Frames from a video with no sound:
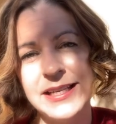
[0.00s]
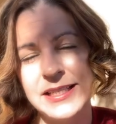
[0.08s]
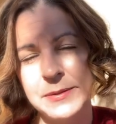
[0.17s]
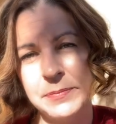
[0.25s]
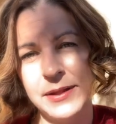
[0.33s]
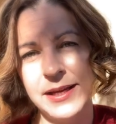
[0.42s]

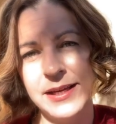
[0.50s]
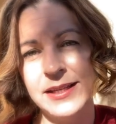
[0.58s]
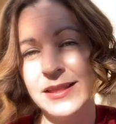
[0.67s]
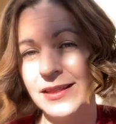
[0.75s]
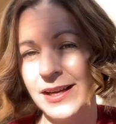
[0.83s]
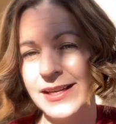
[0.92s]
display
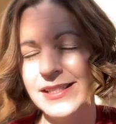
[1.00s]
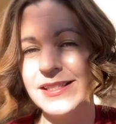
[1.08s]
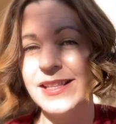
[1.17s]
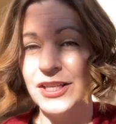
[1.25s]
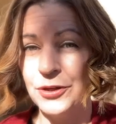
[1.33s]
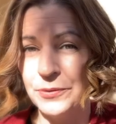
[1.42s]
lights
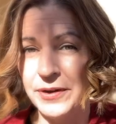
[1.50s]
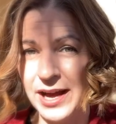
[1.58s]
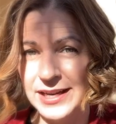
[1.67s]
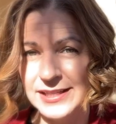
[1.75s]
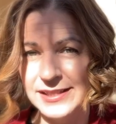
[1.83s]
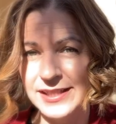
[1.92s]
that you
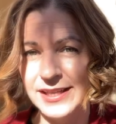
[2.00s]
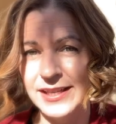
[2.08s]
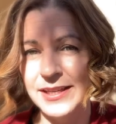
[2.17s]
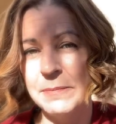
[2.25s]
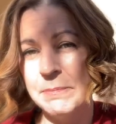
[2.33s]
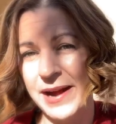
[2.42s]
gotta
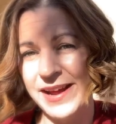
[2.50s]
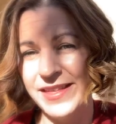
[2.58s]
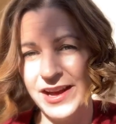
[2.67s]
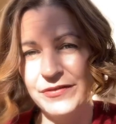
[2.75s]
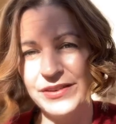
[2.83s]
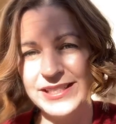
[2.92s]
see by the
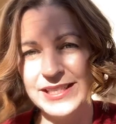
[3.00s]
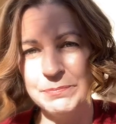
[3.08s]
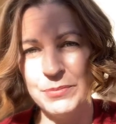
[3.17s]
Huffington